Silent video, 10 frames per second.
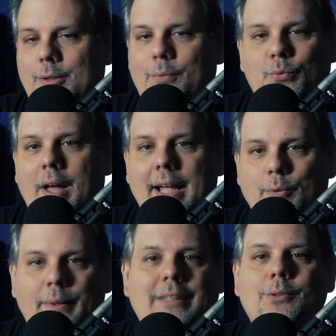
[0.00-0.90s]
to
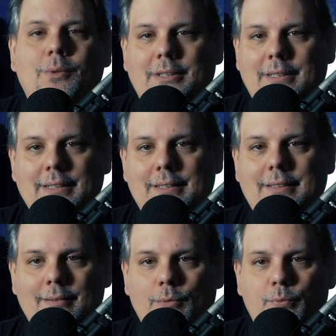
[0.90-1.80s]
find
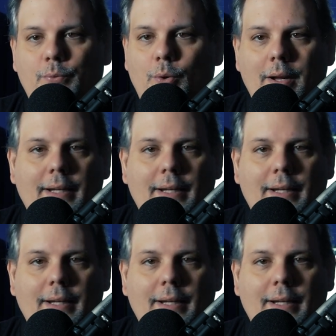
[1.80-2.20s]
resources for